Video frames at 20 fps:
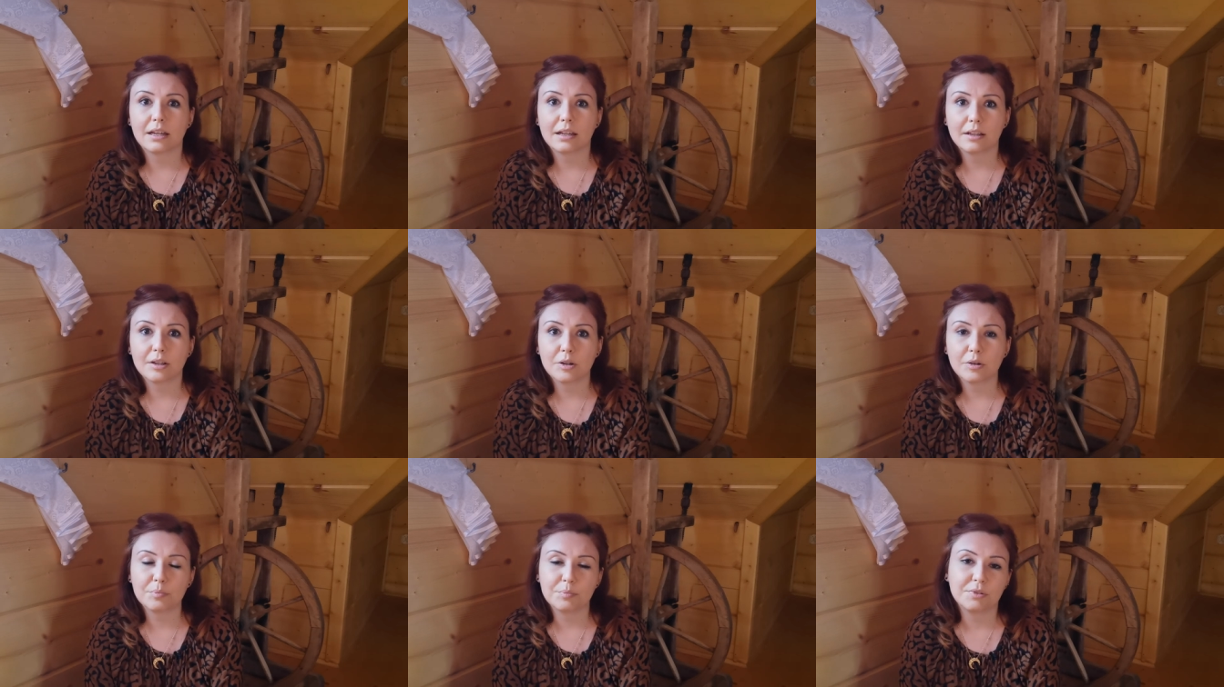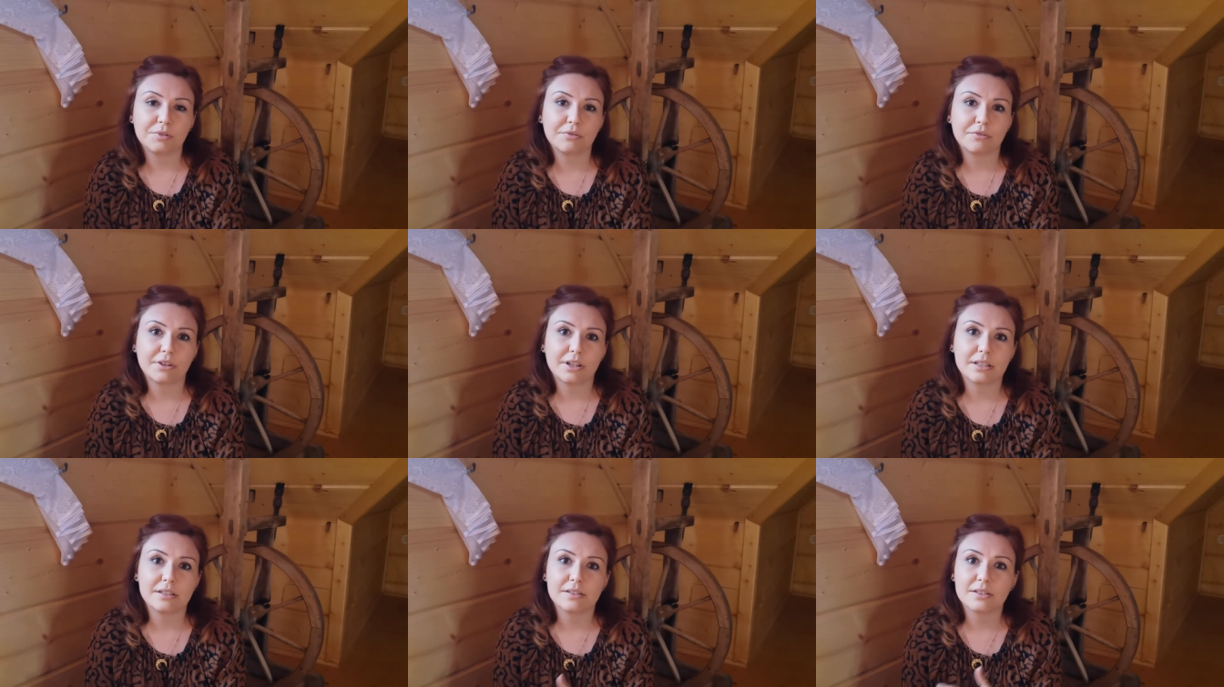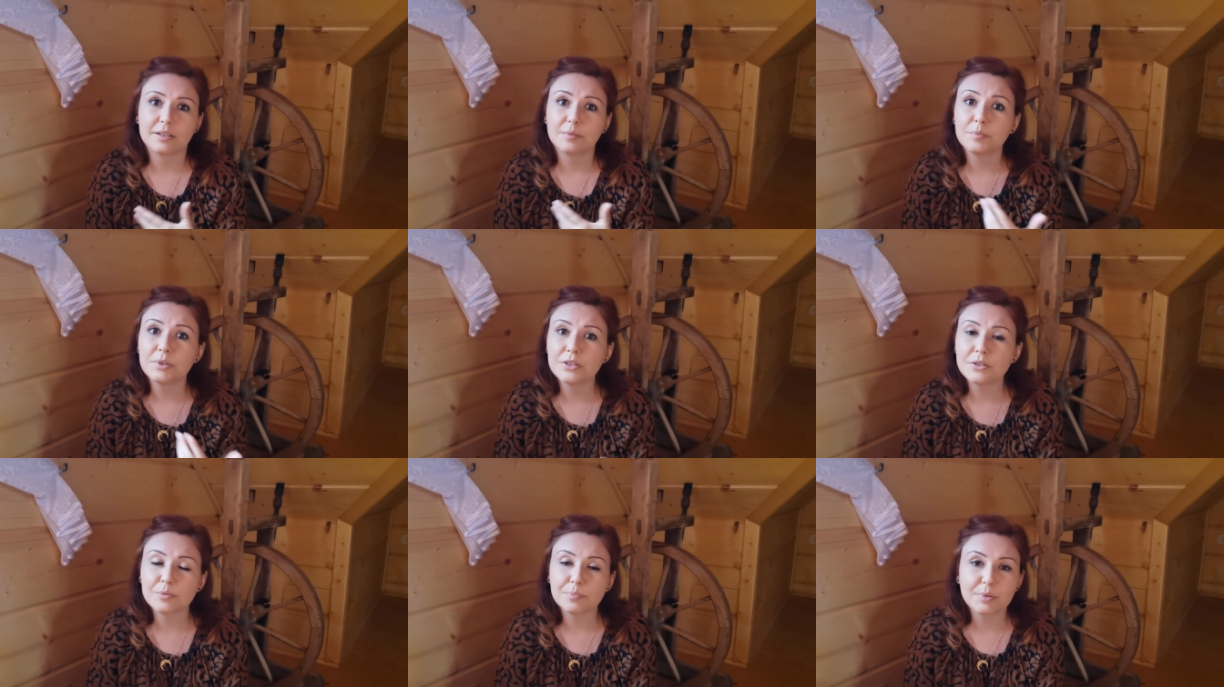I hope you find
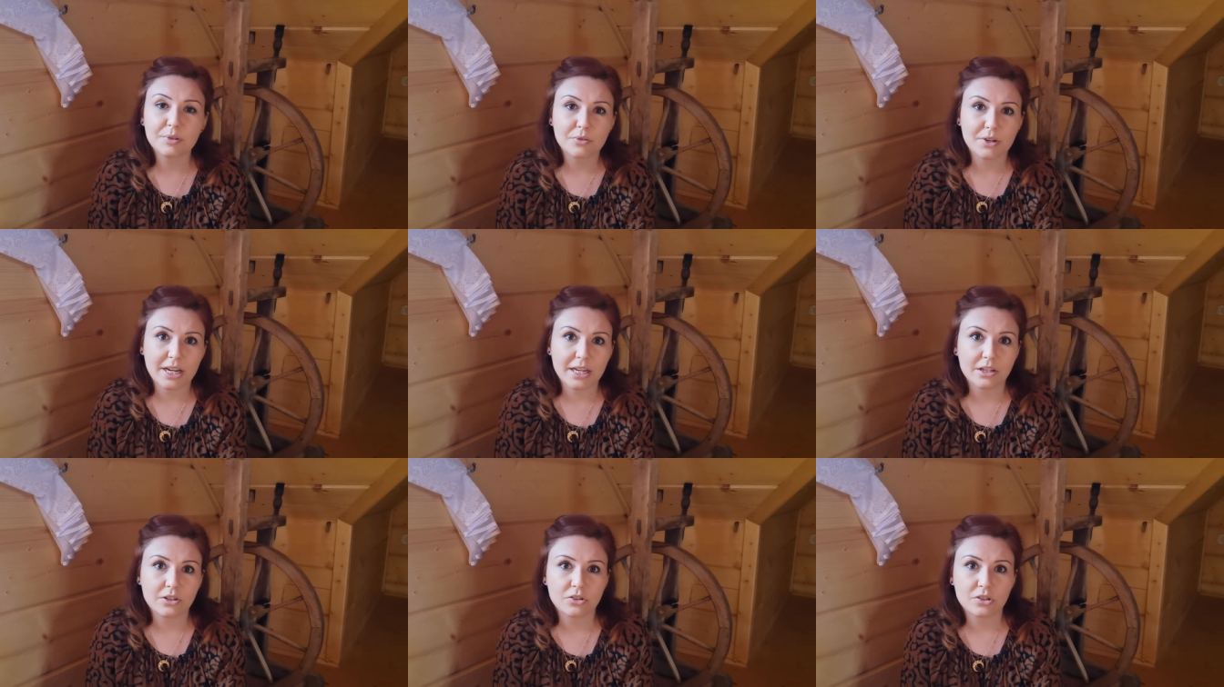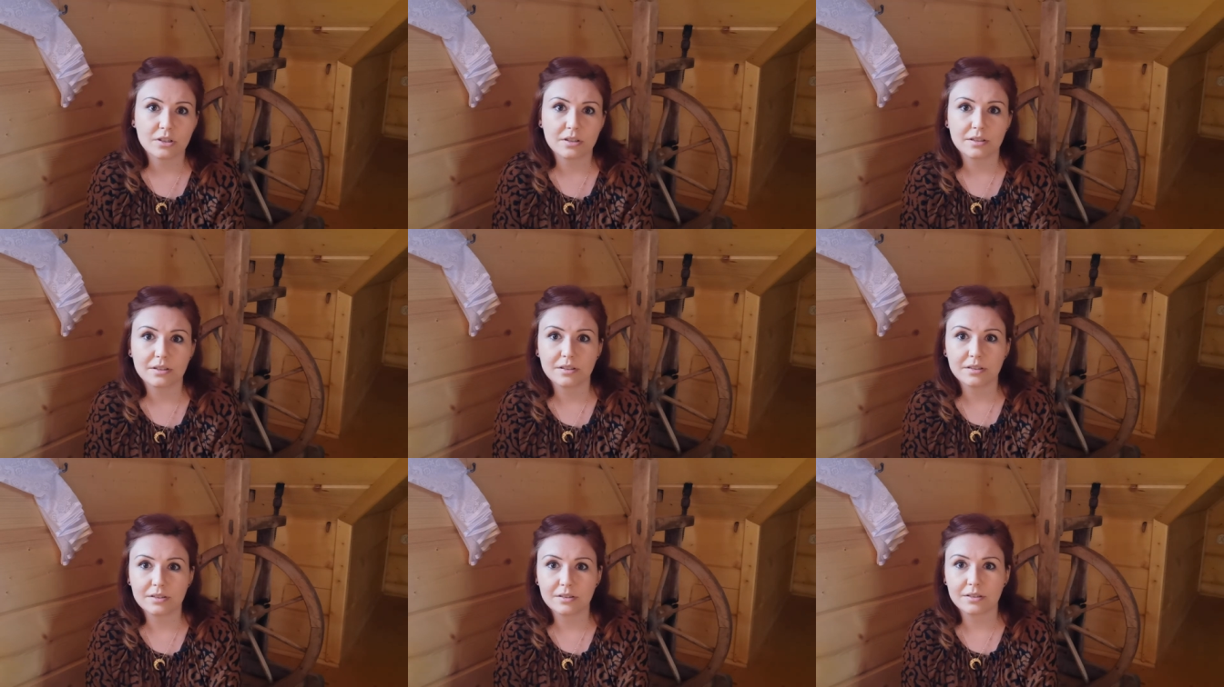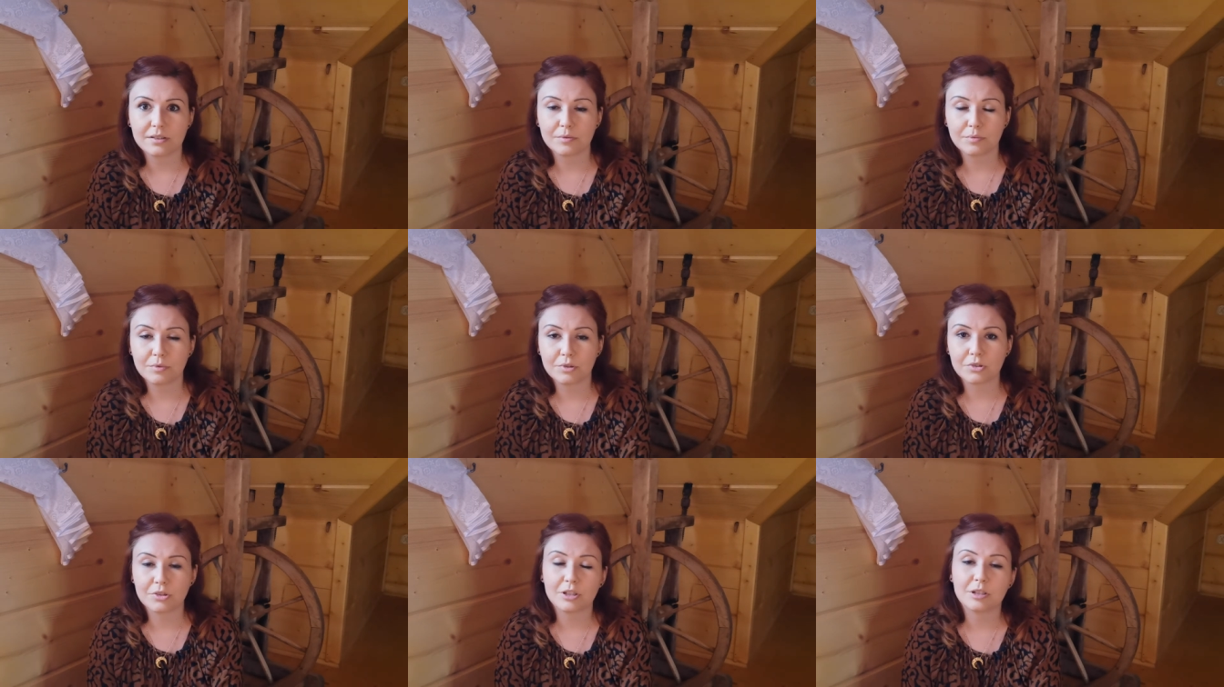some
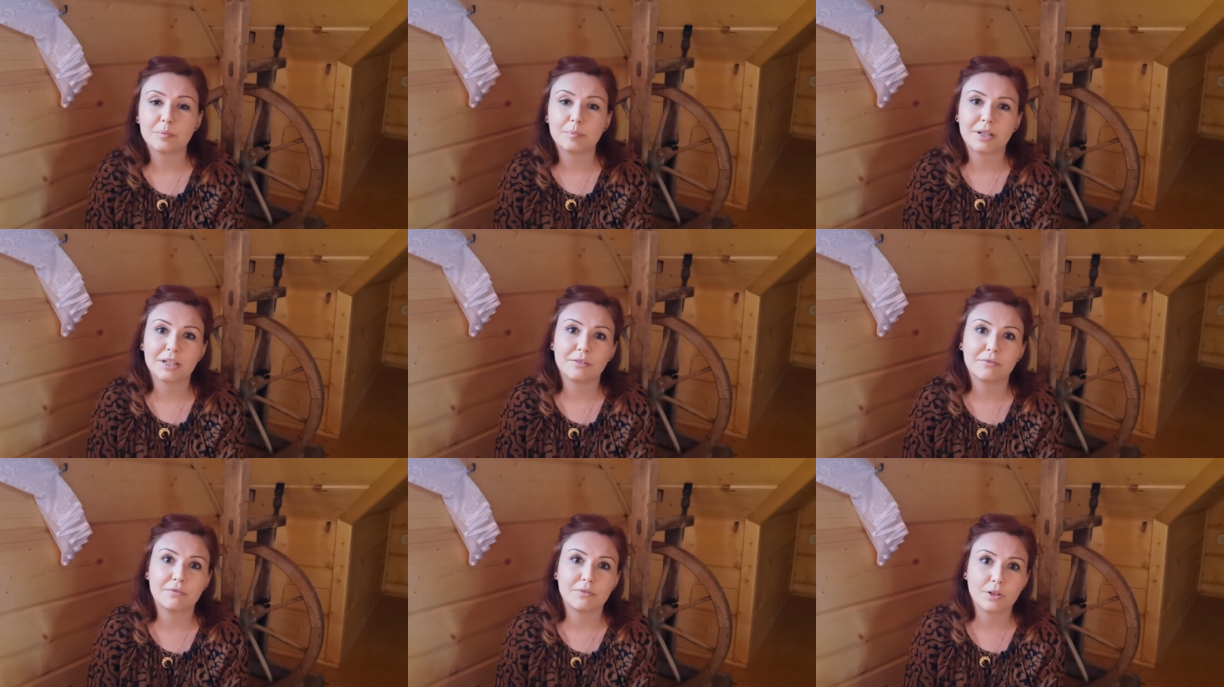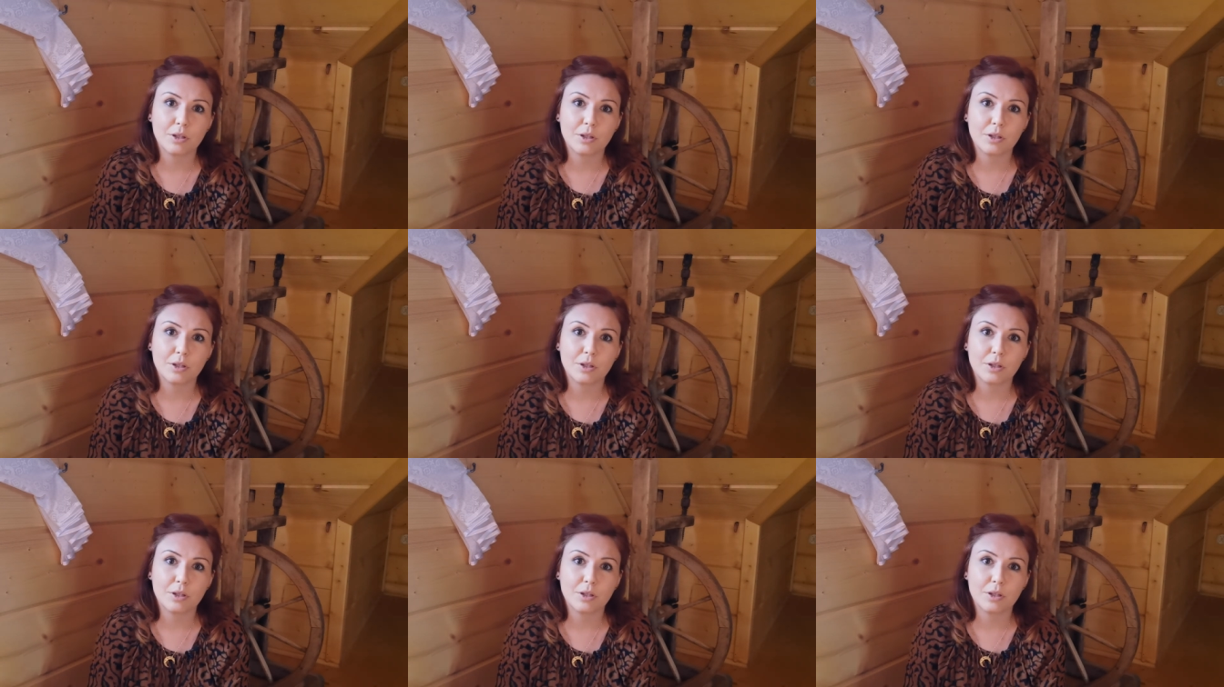inspirations watching my